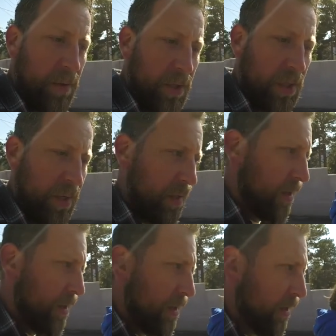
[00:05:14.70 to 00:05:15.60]
which
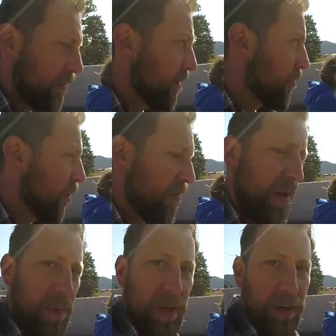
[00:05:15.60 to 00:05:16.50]
is going to
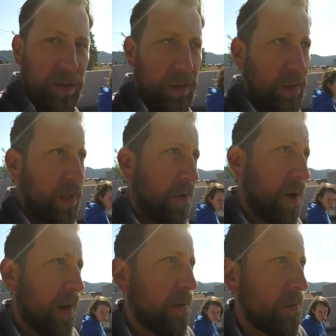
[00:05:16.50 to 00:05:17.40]
motivate me to get that
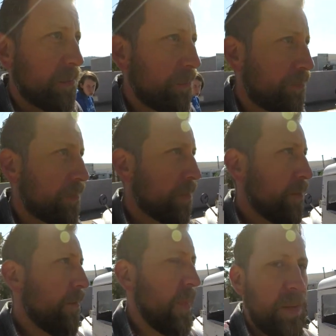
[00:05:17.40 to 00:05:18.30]
rack done.
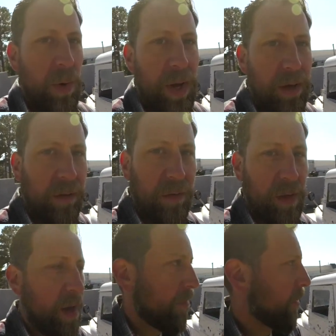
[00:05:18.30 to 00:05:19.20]
But we had to
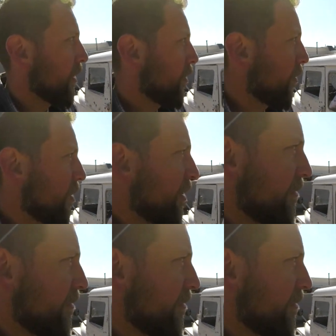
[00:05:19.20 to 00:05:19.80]
stop at one of my